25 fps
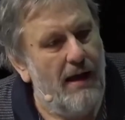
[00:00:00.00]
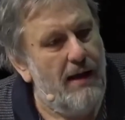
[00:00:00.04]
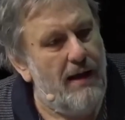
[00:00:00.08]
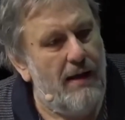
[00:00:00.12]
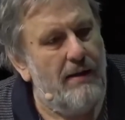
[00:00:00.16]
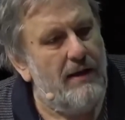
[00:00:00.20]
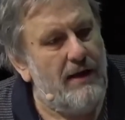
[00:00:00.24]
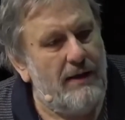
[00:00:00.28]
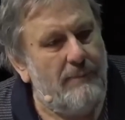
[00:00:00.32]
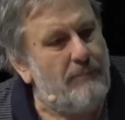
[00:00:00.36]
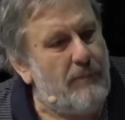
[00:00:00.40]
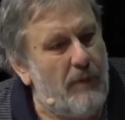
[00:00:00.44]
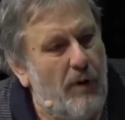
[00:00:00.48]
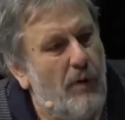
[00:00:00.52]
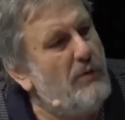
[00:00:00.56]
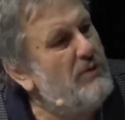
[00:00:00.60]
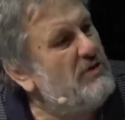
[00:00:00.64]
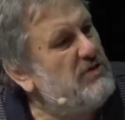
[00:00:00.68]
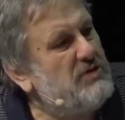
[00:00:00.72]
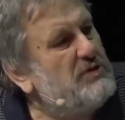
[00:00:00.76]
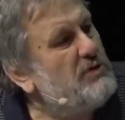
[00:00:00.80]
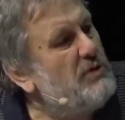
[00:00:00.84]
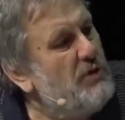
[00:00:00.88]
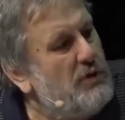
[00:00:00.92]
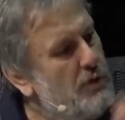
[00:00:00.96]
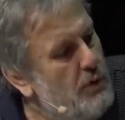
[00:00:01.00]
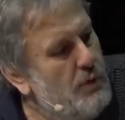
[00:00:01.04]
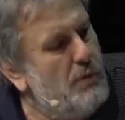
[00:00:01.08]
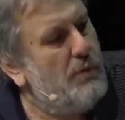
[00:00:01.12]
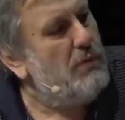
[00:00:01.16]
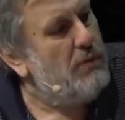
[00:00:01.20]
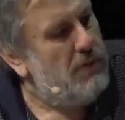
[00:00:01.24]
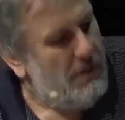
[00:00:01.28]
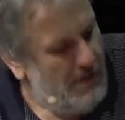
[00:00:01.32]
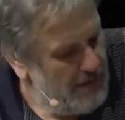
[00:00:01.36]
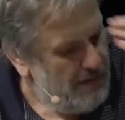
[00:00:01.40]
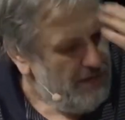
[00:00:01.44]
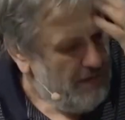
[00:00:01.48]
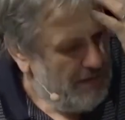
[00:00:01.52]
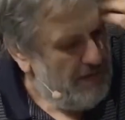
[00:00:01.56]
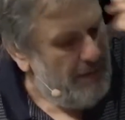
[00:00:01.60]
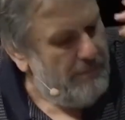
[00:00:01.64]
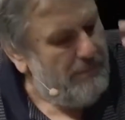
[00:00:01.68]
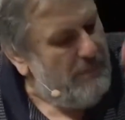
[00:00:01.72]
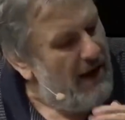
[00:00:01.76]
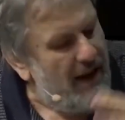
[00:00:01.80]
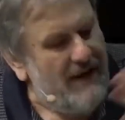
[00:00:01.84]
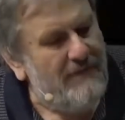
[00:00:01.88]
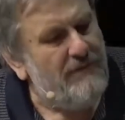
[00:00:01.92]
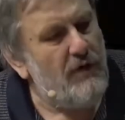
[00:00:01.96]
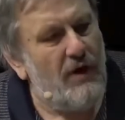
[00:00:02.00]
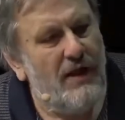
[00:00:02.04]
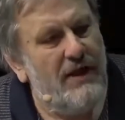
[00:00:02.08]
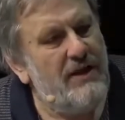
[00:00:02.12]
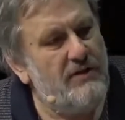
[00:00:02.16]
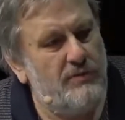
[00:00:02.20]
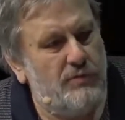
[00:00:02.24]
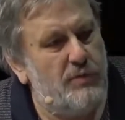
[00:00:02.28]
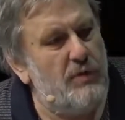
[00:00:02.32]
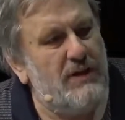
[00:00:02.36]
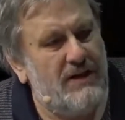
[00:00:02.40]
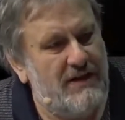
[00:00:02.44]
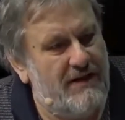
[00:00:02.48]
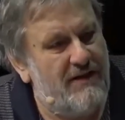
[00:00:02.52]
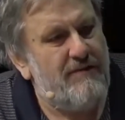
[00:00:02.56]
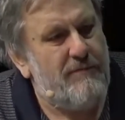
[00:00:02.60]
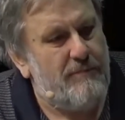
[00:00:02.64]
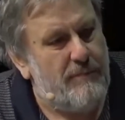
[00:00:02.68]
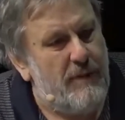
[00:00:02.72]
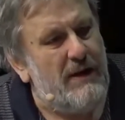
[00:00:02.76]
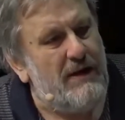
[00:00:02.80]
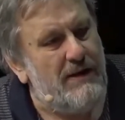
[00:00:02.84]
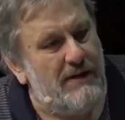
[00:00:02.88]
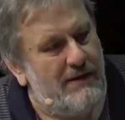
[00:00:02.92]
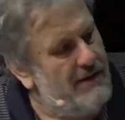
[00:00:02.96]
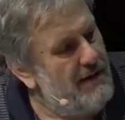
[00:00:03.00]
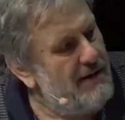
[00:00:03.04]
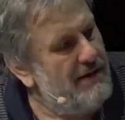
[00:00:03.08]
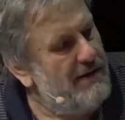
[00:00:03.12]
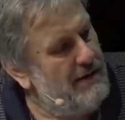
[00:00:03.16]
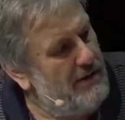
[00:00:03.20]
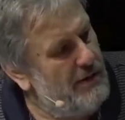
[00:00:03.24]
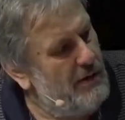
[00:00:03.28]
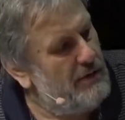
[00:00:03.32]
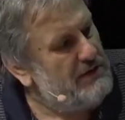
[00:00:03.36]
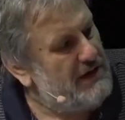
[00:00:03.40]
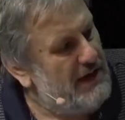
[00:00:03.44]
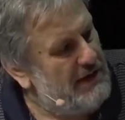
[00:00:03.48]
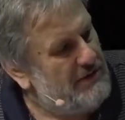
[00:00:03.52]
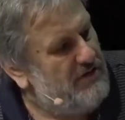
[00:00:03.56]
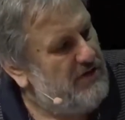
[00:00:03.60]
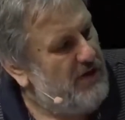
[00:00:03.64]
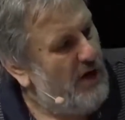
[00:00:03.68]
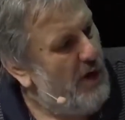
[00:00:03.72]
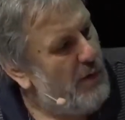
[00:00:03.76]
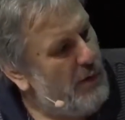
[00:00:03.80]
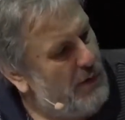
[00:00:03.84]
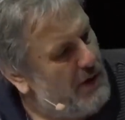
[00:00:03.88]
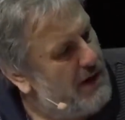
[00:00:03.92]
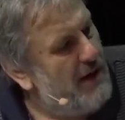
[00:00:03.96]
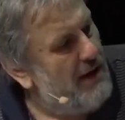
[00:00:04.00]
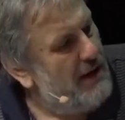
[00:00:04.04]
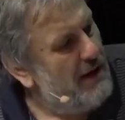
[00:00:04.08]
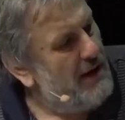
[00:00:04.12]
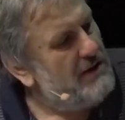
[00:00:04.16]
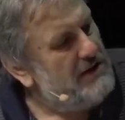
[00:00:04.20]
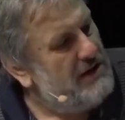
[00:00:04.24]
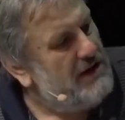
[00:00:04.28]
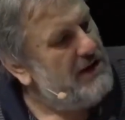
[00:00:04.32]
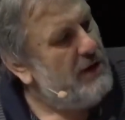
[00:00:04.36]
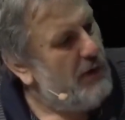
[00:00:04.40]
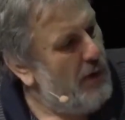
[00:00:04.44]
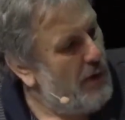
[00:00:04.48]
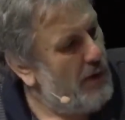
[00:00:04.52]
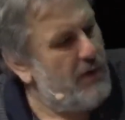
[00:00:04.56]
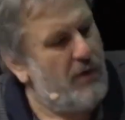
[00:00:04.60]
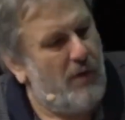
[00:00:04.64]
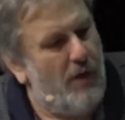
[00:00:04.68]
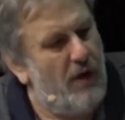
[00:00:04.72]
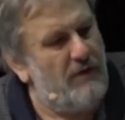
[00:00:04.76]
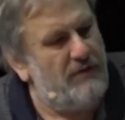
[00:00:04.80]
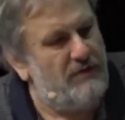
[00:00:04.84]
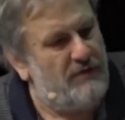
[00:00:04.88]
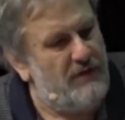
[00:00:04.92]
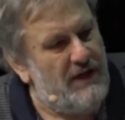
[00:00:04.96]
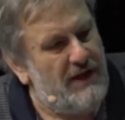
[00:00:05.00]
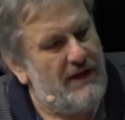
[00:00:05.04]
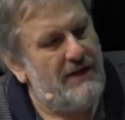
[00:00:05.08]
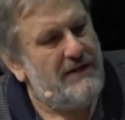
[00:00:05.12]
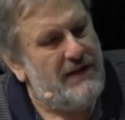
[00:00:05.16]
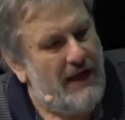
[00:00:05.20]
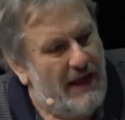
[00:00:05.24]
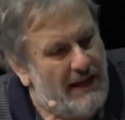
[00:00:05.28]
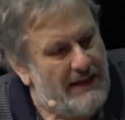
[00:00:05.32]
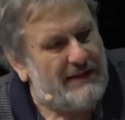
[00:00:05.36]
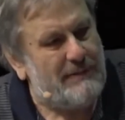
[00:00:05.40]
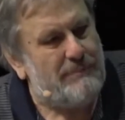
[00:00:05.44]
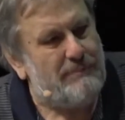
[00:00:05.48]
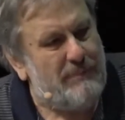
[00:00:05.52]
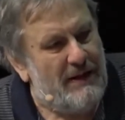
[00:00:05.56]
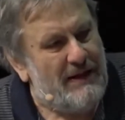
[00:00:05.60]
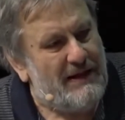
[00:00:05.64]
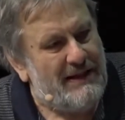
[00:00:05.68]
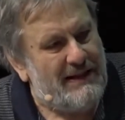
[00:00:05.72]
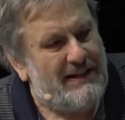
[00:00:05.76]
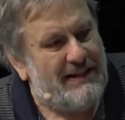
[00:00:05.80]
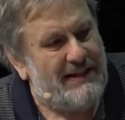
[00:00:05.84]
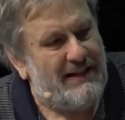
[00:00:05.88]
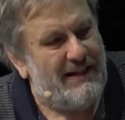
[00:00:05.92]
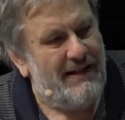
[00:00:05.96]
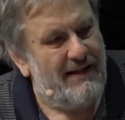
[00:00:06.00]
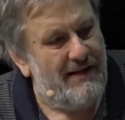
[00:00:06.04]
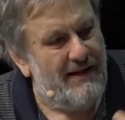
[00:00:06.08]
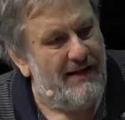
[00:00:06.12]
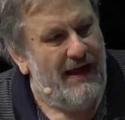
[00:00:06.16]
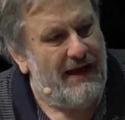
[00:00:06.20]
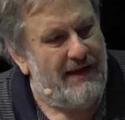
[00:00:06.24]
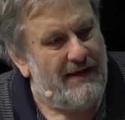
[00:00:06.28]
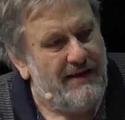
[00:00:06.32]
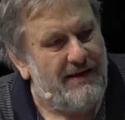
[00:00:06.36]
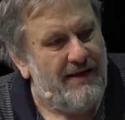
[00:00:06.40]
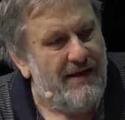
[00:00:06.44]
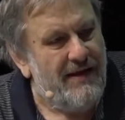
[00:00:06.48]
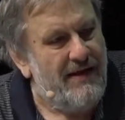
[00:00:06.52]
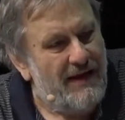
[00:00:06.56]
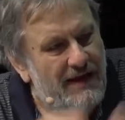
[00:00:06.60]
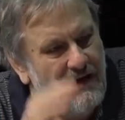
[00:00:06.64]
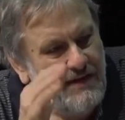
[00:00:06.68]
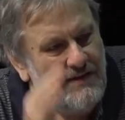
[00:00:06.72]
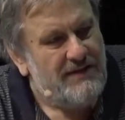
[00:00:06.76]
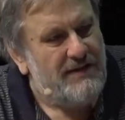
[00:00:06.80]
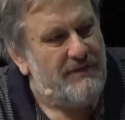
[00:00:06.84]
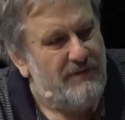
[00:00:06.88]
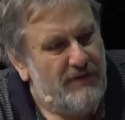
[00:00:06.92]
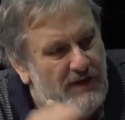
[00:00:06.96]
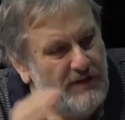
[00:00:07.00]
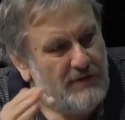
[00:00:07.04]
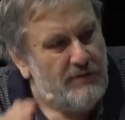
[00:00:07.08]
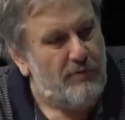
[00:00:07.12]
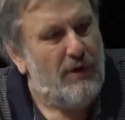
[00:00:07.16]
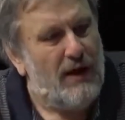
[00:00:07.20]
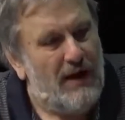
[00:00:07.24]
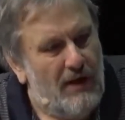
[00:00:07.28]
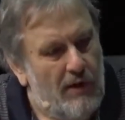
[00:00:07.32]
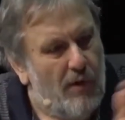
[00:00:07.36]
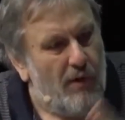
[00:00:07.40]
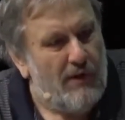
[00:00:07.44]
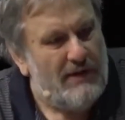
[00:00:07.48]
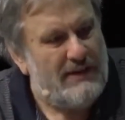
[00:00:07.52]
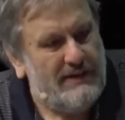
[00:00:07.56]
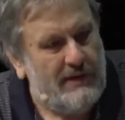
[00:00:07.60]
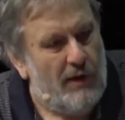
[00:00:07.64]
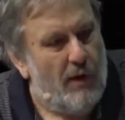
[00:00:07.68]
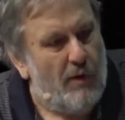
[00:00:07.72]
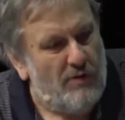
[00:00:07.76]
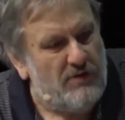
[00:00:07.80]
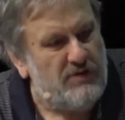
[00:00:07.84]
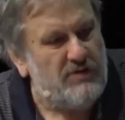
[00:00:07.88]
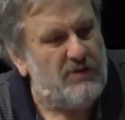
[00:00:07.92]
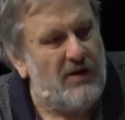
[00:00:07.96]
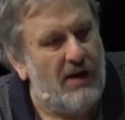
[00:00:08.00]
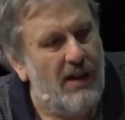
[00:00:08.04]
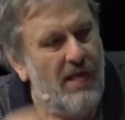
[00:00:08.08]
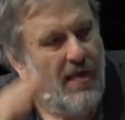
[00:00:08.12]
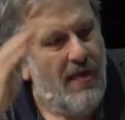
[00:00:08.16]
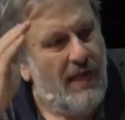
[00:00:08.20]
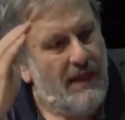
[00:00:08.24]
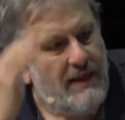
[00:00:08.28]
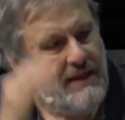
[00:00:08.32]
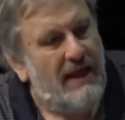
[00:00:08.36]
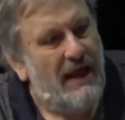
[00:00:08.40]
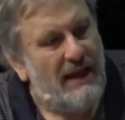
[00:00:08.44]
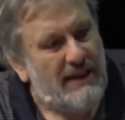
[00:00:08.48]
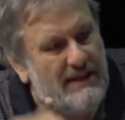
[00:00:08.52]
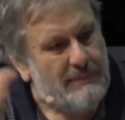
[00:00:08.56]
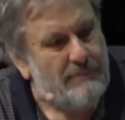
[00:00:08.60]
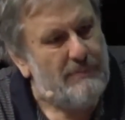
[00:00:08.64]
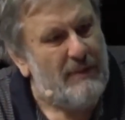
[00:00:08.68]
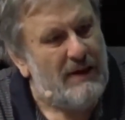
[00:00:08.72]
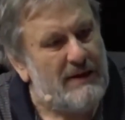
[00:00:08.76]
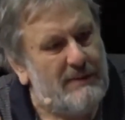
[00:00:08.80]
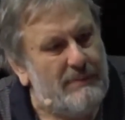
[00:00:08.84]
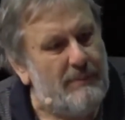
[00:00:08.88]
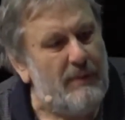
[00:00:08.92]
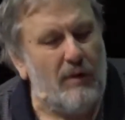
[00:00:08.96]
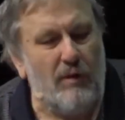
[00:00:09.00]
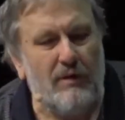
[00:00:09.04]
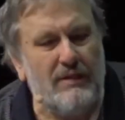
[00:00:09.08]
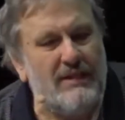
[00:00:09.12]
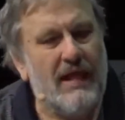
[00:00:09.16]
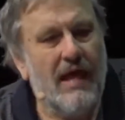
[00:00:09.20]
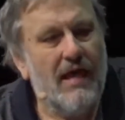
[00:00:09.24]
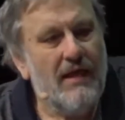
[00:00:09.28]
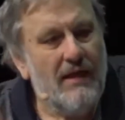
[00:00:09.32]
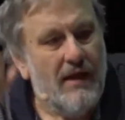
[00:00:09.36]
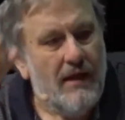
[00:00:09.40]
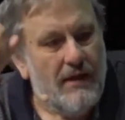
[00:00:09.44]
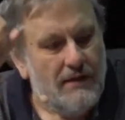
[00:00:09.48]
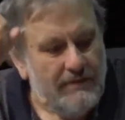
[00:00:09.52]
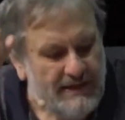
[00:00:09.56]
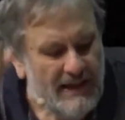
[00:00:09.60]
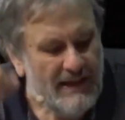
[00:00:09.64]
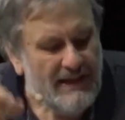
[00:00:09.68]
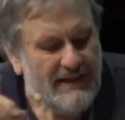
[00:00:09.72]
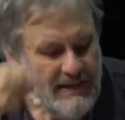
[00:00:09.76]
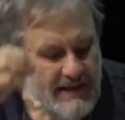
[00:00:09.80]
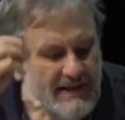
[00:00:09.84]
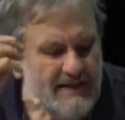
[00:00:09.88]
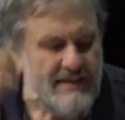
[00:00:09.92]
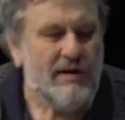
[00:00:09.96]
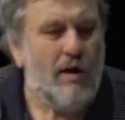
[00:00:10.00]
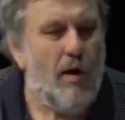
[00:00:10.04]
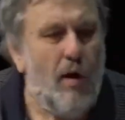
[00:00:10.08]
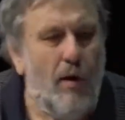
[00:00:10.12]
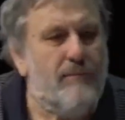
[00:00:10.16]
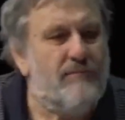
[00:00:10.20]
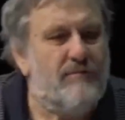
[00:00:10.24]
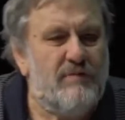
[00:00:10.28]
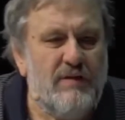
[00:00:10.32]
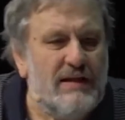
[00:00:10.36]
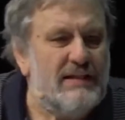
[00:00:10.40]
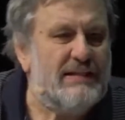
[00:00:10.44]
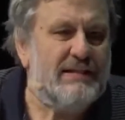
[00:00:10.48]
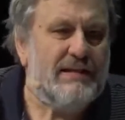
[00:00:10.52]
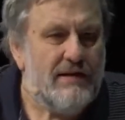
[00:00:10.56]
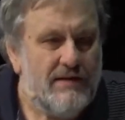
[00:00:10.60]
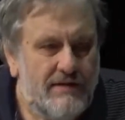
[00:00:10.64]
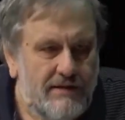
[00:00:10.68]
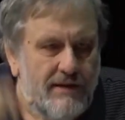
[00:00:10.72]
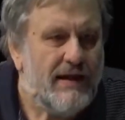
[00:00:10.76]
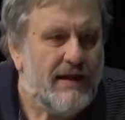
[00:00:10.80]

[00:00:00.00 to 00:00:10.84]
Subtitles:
reproach to you, benevolent, would have been, the joke, tea or coffee, yes please. Like individual or social, yes please, because this is obvious in